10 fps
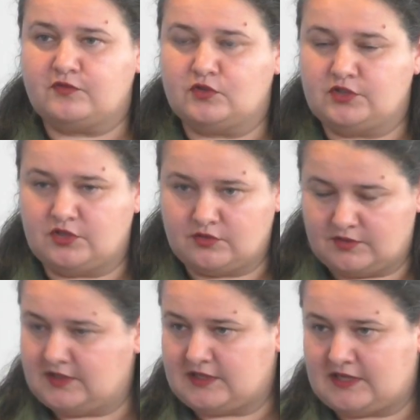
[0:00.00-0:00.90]
of all, you know,
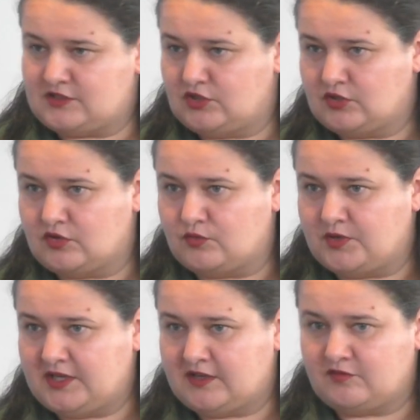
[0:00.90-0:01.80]
as you know,
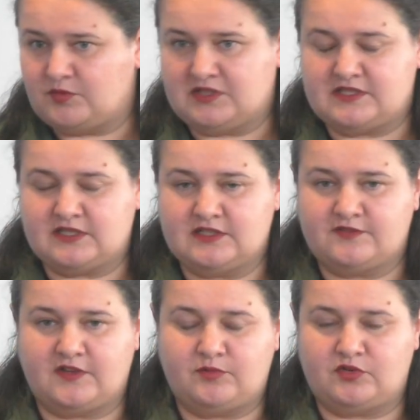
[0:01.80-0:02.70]
we have been since
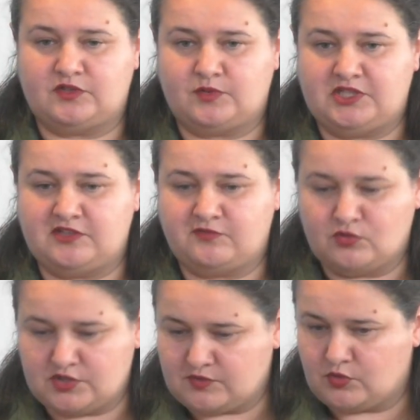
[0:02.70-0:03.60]
February 24th